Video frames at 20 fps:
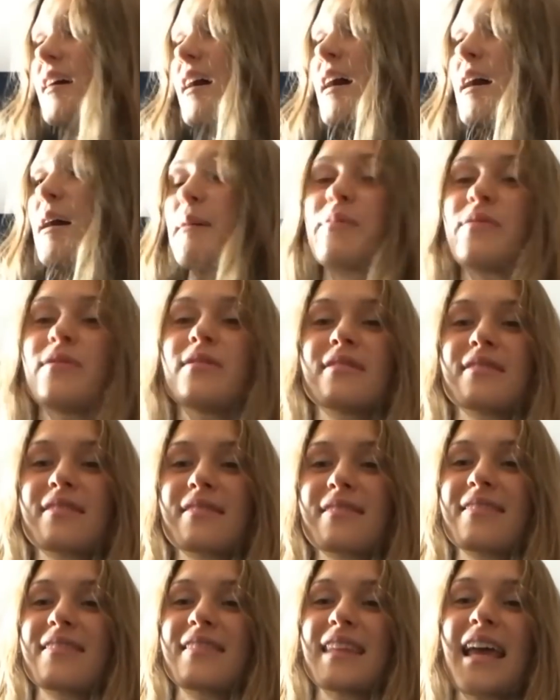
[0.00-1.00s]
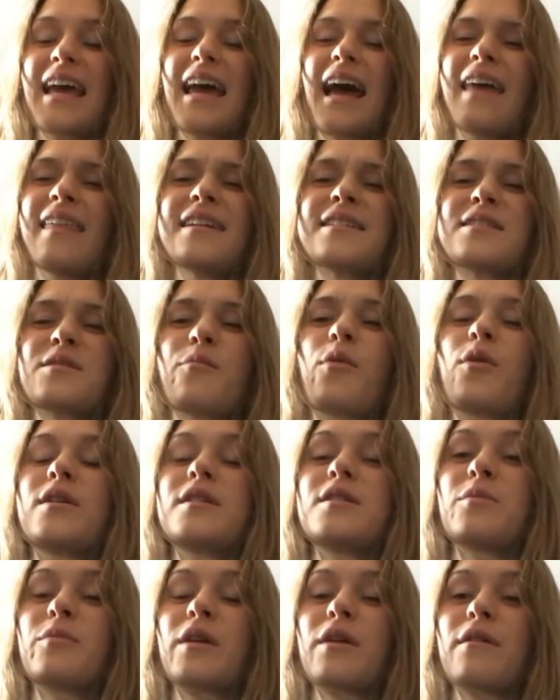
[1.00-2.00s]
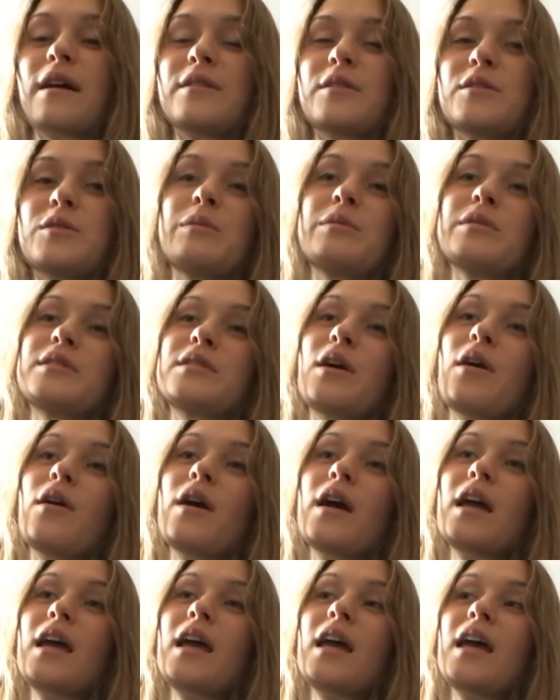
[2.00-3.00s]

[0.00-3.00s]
um, I think it's important to be around those people. So